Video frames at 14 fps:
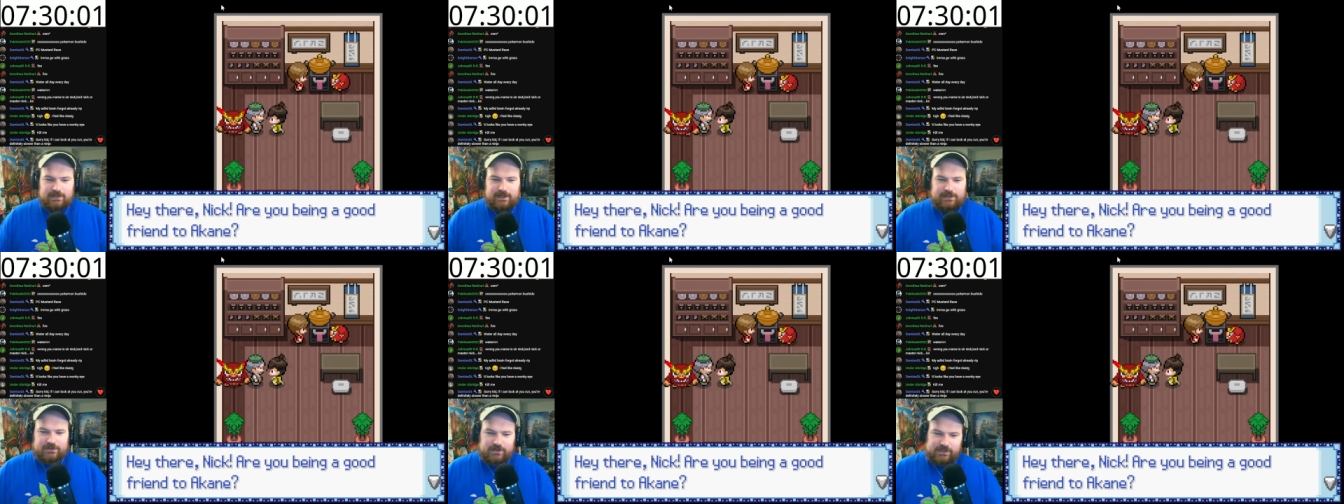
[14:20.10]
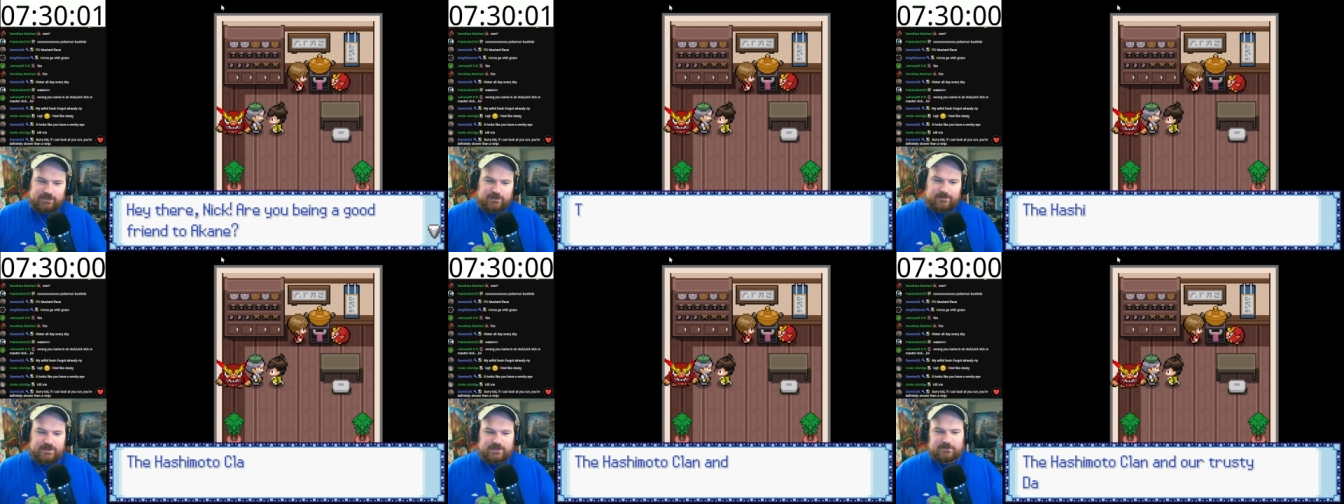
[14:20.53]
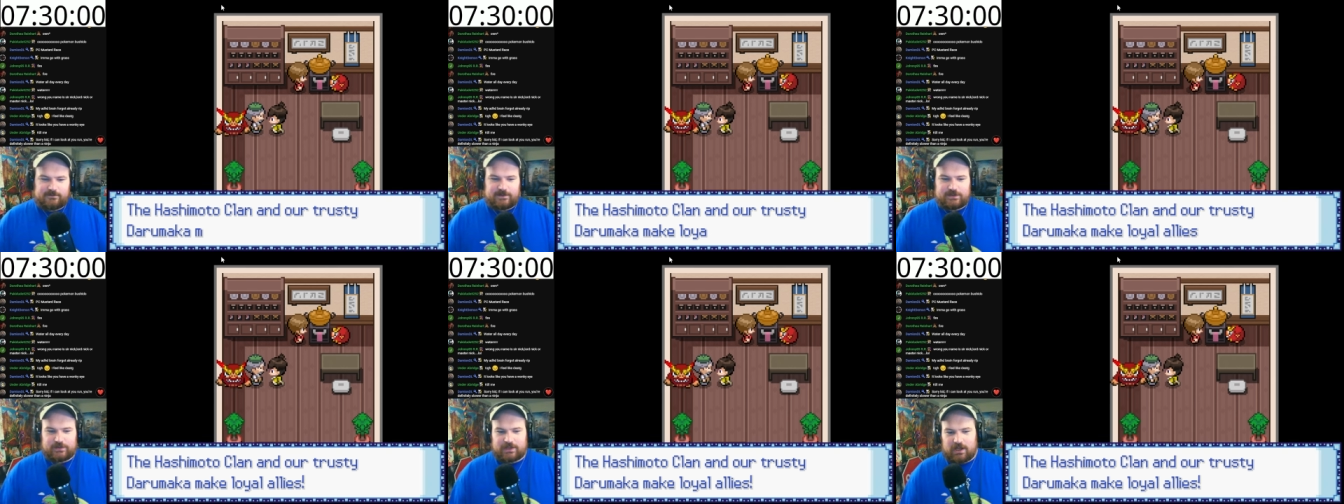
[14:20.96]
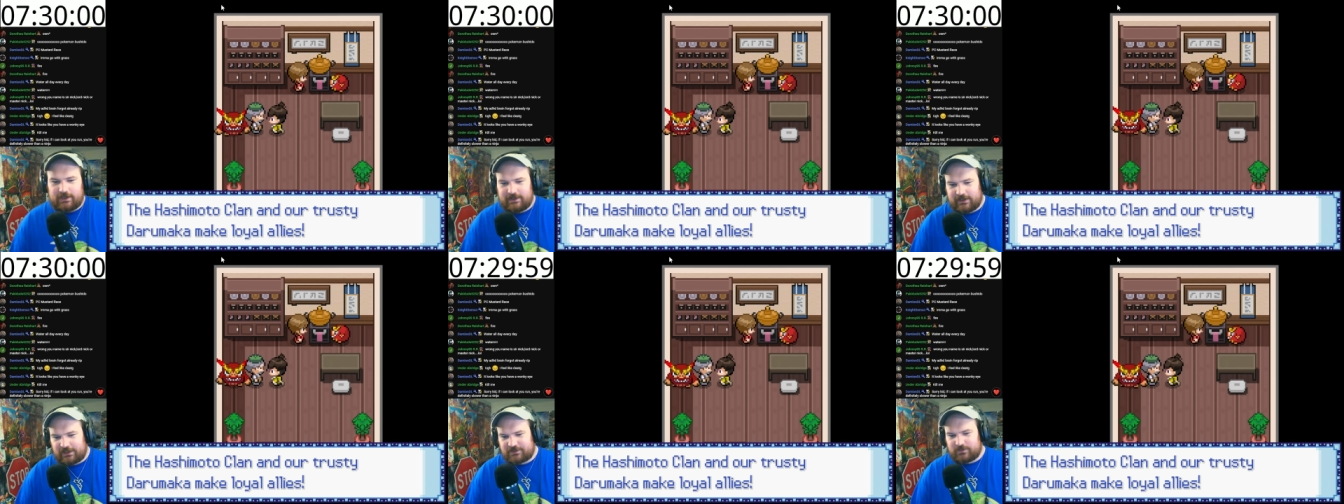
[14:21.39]
Hey there, Nick. Are you being a good friend to Akane?
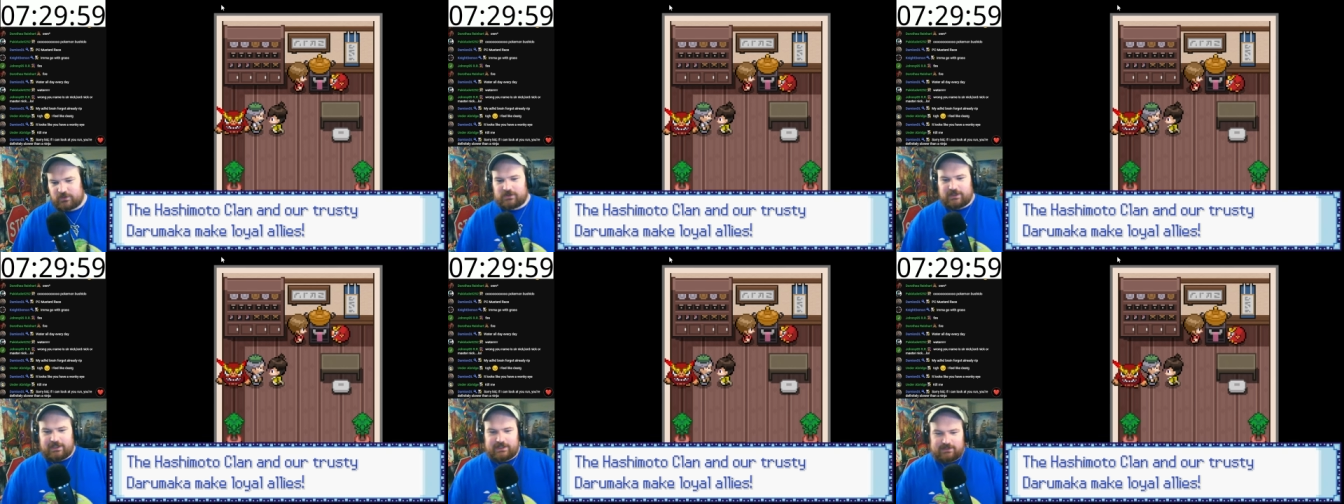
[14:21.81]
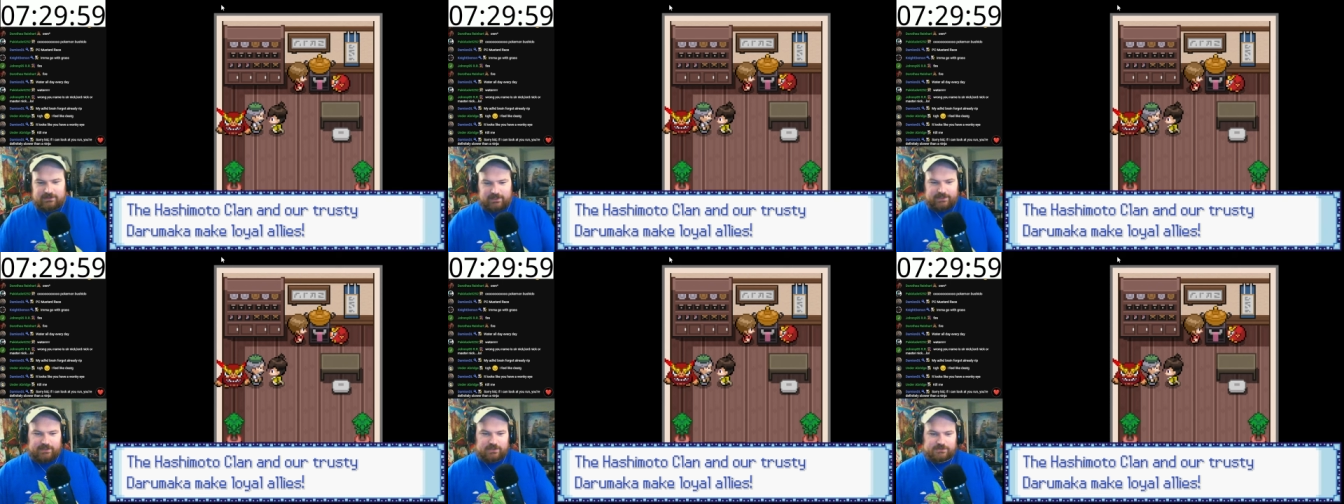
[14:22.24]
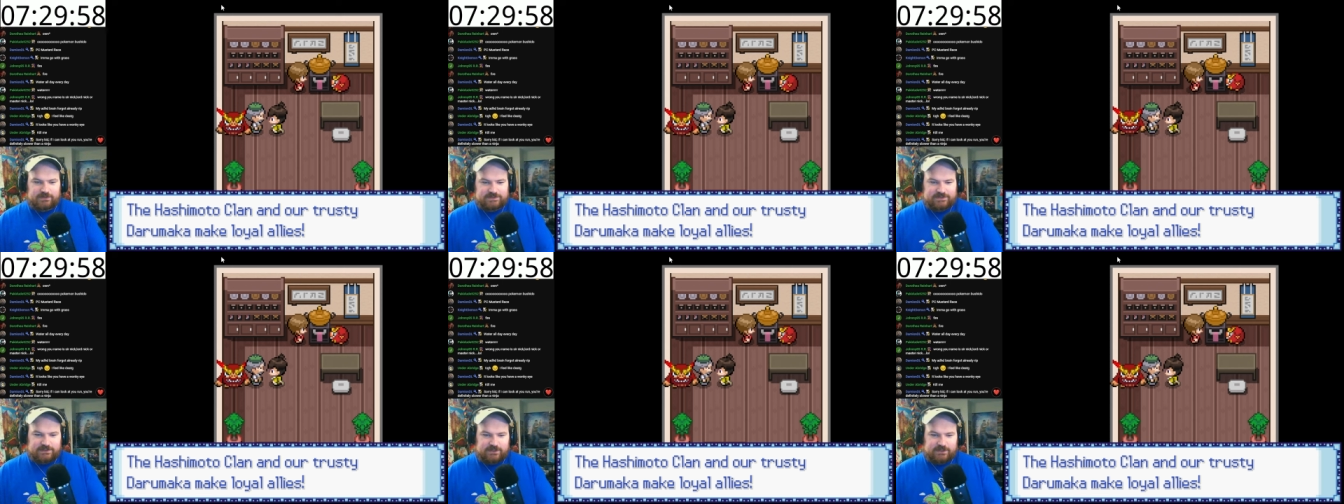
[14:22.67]
The Hashimoto clan and our trusty